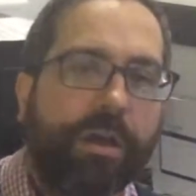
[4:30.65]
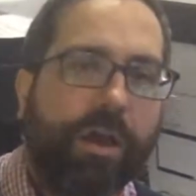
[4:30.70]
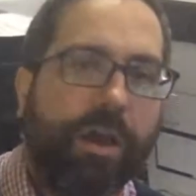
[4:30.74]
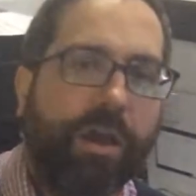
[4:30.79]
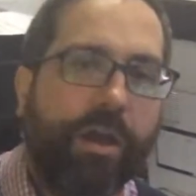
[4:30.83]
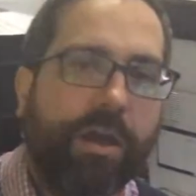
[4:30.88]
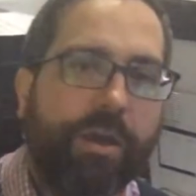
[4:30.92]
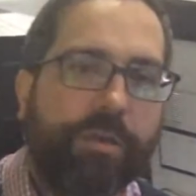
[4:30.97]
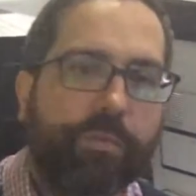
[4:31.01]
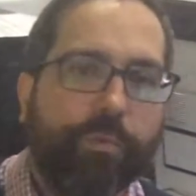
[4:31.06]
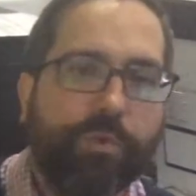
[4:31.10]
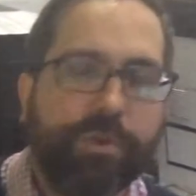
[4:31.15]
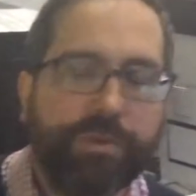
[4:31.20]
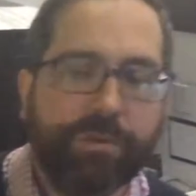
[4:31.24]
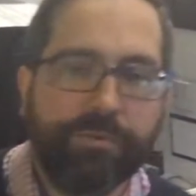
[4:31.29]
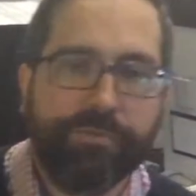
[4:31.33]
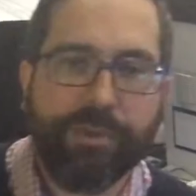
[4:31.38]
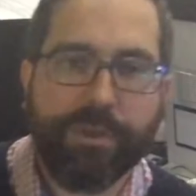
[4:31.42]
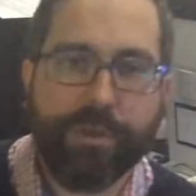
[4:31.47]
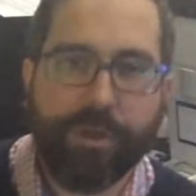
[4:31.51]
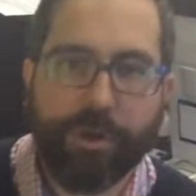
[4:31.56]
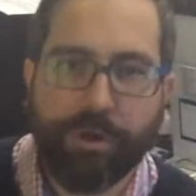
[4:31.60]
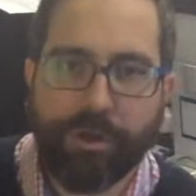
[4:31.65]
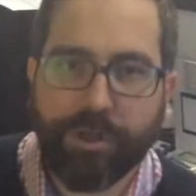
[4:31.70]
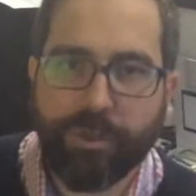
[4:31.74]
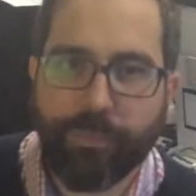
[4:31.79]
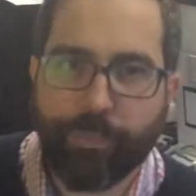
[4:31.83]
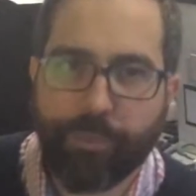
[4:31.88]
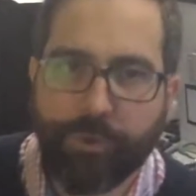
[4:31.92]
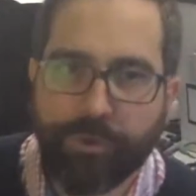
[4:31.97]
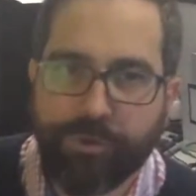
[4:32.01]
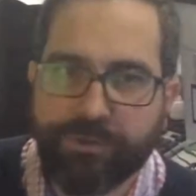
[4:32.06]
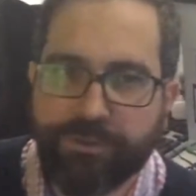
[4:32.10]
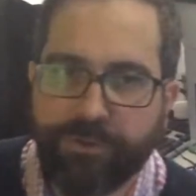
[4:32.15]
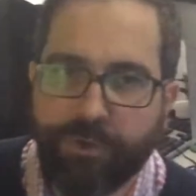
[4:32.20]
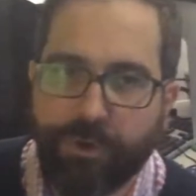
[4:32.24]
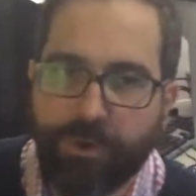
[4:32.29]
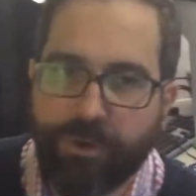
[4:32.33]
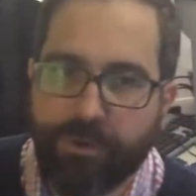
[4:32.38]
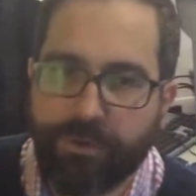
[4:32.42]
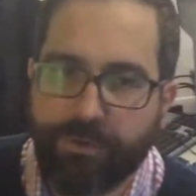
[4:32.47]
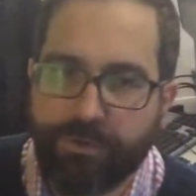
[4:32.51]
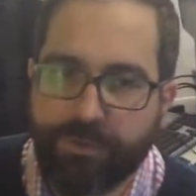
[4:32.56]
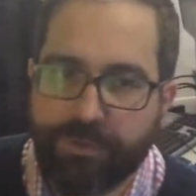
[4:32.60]
And one of the early
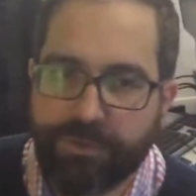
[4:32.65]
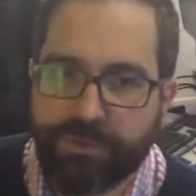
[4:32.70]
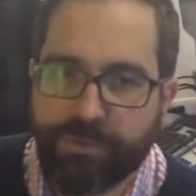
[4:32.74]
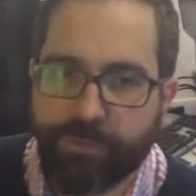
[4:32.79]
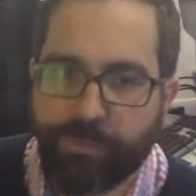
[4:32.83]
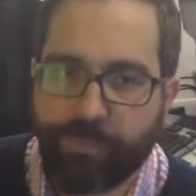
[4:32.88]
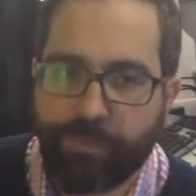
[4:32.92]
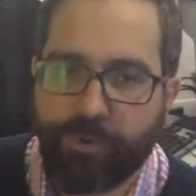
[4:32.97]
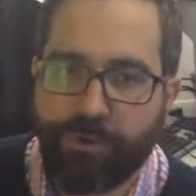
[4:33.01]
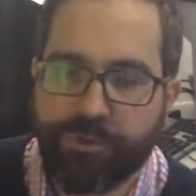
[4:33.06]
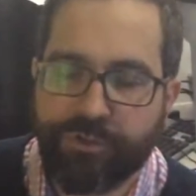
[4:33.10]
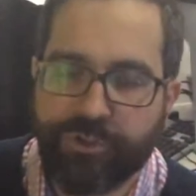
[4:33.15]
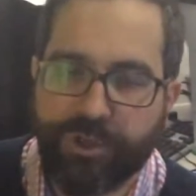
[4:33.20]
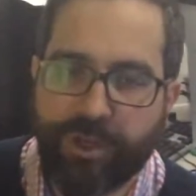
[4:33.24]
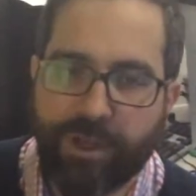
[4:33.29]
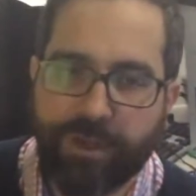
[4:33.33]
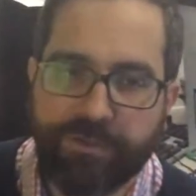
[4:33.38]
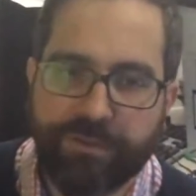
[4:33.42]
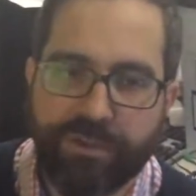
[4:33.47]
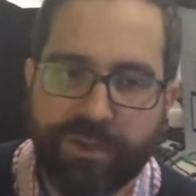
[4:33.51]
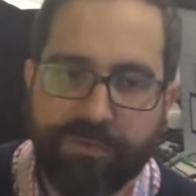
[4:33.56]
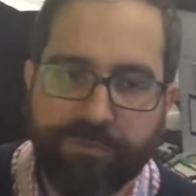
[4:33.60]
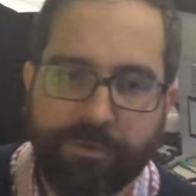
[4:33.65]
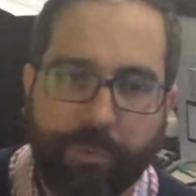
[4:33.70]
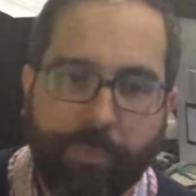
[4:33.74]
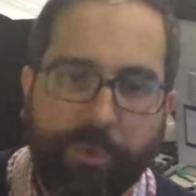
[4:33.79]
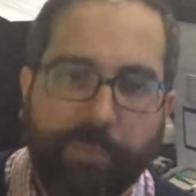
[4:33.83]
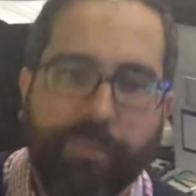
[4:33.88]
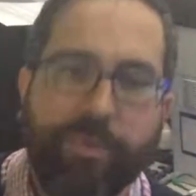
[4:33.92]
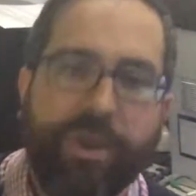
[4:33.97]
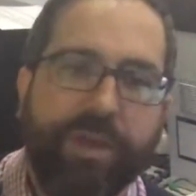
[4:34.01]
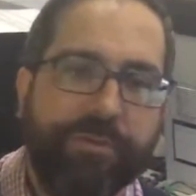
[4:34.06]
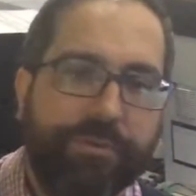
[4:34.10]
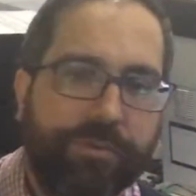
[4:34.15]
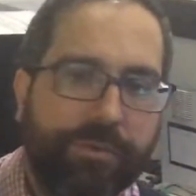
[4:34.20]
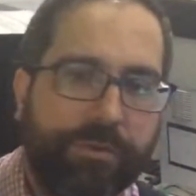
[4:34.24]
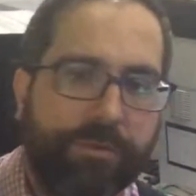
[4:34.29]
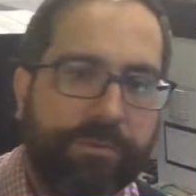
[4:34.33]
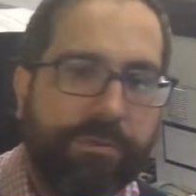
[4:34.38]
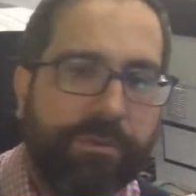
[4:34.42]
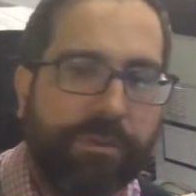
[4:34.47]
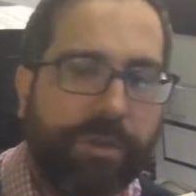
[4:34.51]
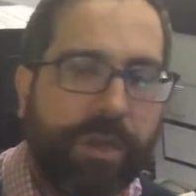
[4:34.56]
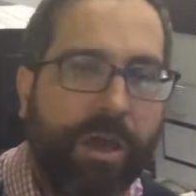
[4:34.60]
postdocs on this project developed a
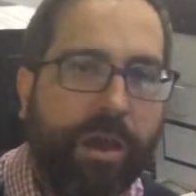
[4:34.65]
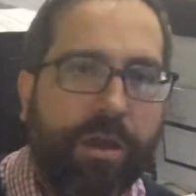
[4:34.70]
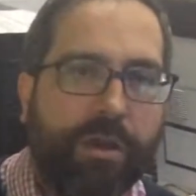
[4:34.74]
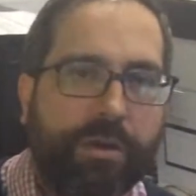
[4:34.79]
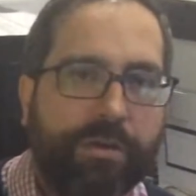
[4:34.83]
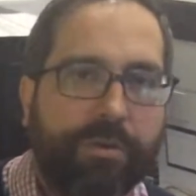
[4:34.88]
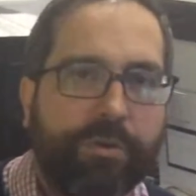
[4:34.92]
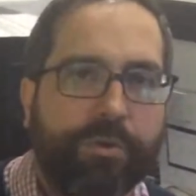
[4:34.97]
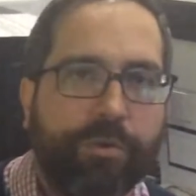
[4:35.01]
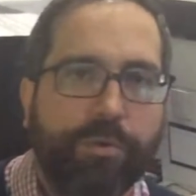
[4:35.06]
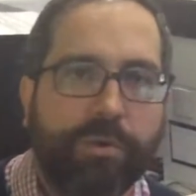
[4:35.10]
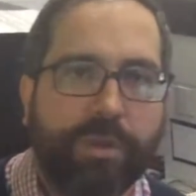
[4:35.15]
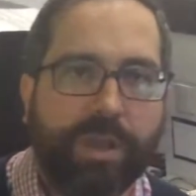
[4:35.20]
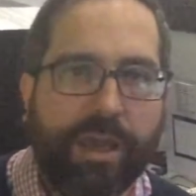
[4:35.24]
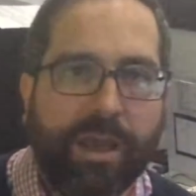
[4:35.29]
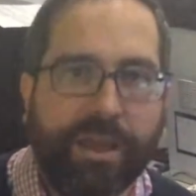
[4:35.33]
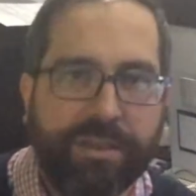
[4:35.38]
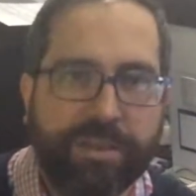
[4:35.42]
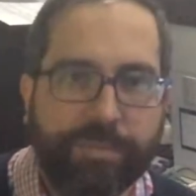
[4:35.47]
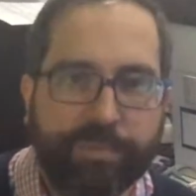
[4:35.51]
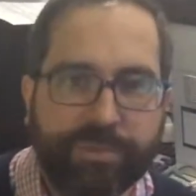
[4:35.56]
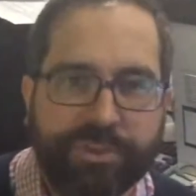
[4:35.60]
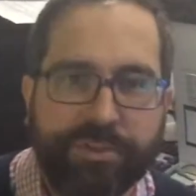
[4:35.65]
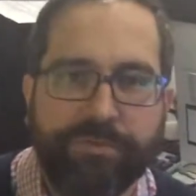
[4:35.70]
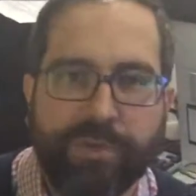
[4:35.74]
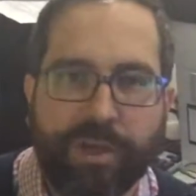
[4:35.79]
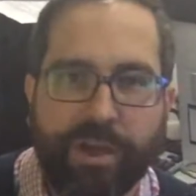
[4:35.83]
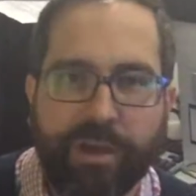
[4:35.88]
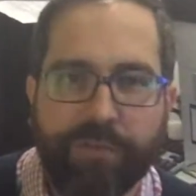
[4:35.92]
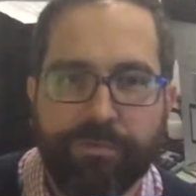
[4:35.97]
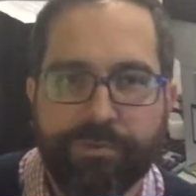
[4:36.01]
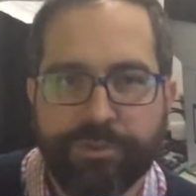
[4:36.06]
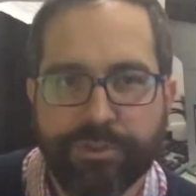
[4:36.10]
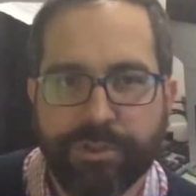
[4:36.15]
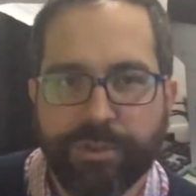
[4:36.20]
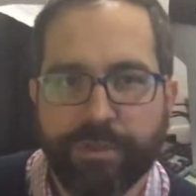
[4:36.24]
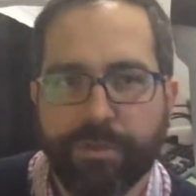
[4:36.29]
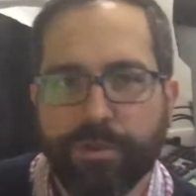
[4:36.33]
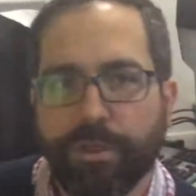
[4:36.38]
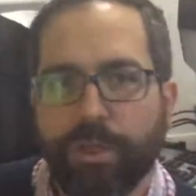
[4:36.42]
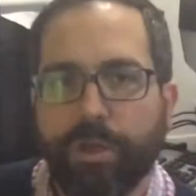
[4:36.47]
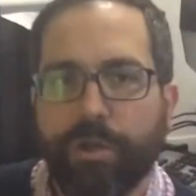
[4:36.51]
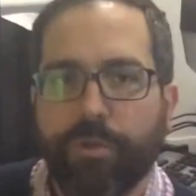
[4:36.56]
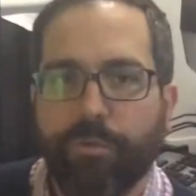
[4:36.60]
method called adaptive averaging,
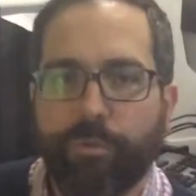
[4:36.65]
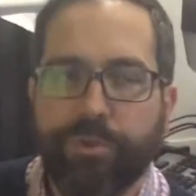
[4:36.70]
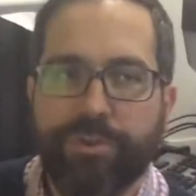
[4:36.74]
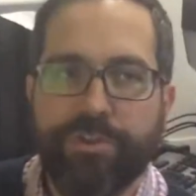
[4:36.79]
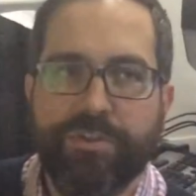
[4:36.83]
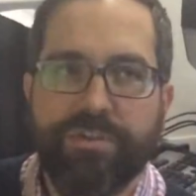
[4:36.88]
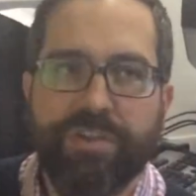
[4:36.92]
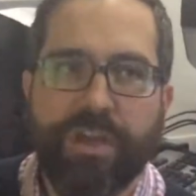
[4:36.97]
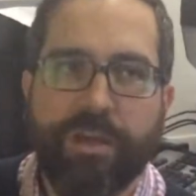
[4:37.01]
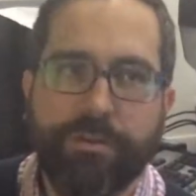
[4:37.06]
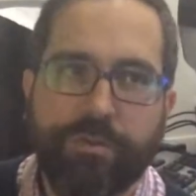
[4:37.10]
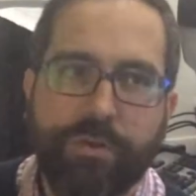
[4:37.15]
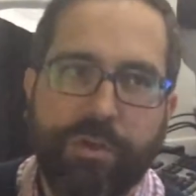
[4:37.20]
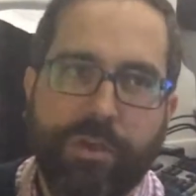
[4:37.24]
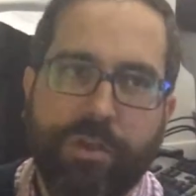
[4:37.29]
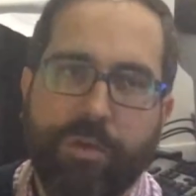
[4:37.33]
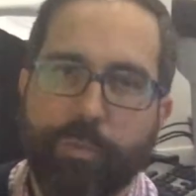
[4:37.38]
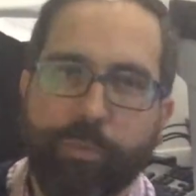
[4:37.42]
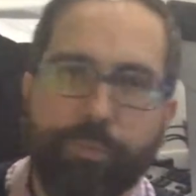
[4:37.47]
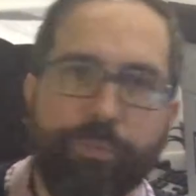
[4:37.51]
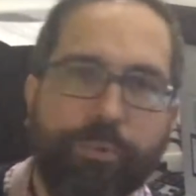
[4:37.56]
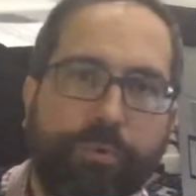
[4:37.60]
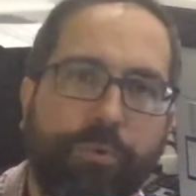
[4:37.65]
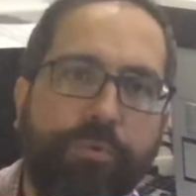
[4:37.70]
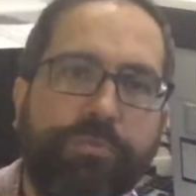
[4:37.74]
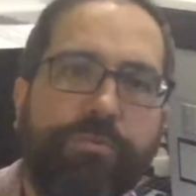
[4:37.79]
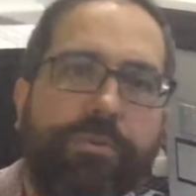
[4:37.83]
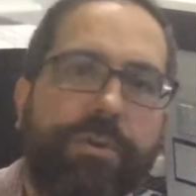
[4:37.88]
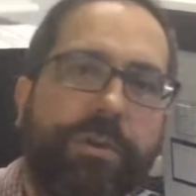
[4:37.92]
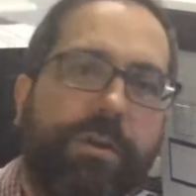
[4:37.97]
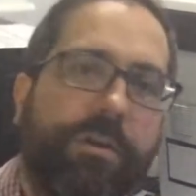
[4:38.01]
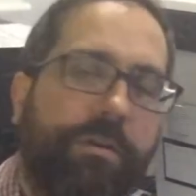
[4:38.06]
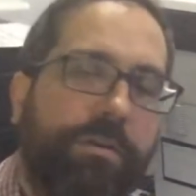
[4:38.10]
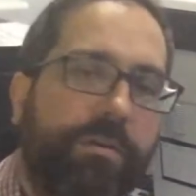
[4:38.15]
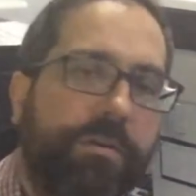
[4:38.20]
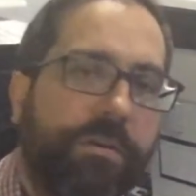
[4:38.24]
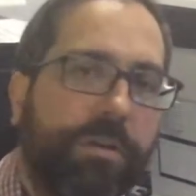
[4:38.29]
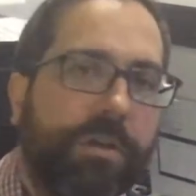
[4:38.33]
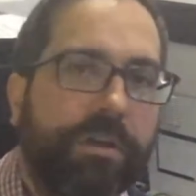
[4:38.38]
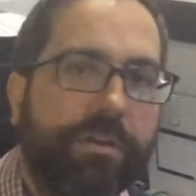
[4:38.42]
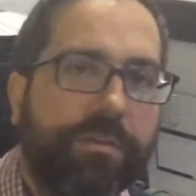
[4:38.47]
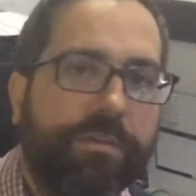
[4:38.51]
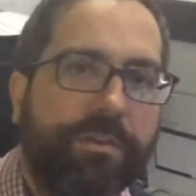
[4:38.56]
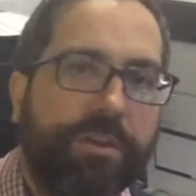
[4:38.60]
which is actually improving
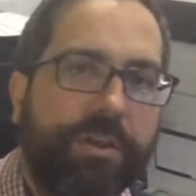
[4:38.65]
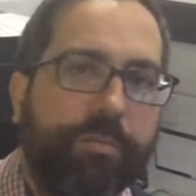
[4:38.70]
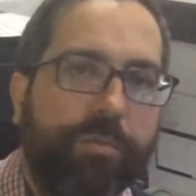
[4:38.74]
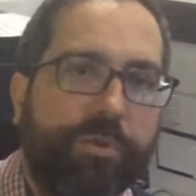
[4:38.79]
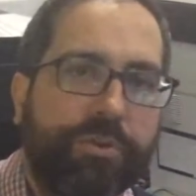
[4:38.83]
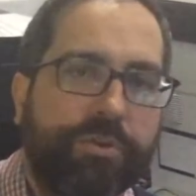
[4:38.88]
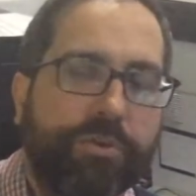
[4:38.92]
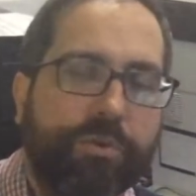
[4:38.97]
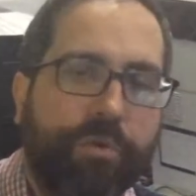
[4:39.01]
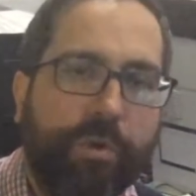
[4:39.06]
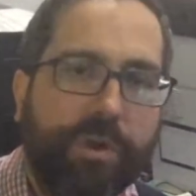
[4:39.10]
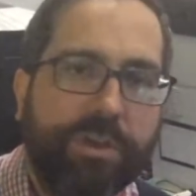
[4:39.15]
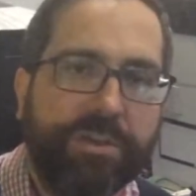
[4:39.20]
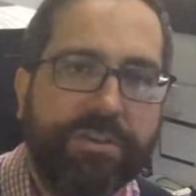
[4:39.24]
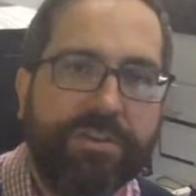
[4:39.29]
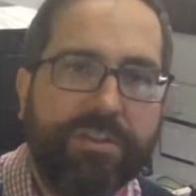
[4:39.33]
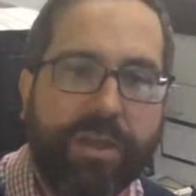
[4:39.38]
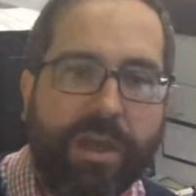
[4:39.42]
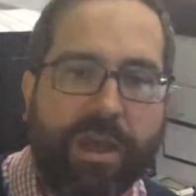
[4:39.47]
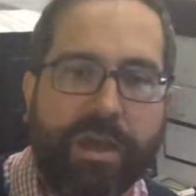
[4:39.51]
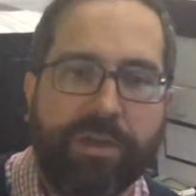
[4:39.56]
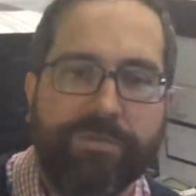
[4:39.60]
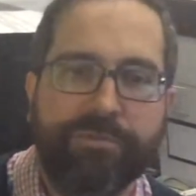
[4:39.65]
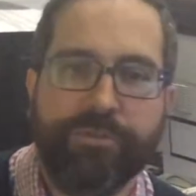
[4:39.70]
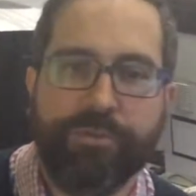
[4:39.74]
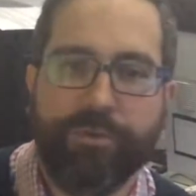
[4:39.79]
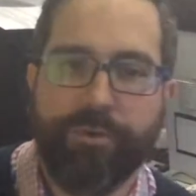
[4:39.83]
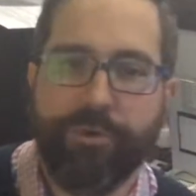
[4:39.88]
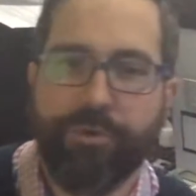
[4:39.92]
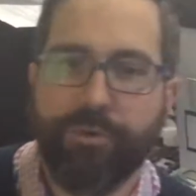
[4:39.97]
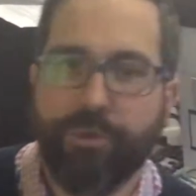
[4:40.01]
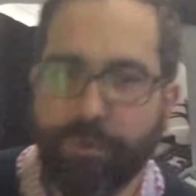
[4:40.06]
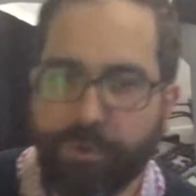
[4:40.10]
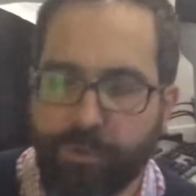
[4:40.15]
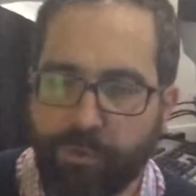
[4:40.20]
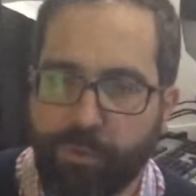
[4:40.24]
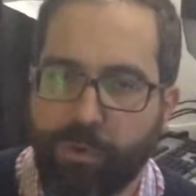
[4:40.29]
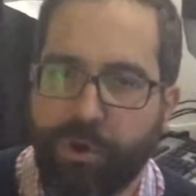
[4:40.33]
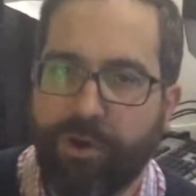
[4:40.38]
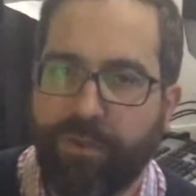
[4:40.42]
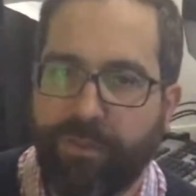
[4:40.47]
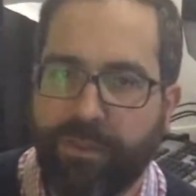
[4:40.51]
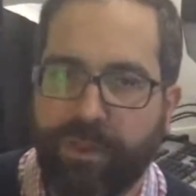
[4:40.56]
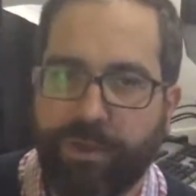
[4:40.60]
the image quality after you
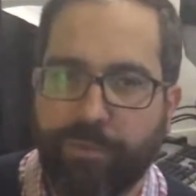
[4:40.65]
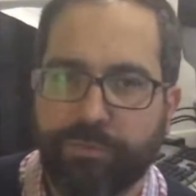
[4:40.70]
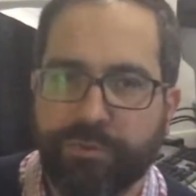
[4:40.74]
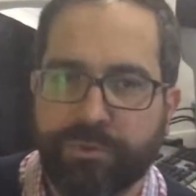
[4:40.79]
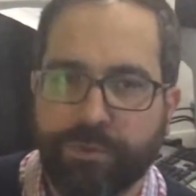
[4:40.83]
acquire them.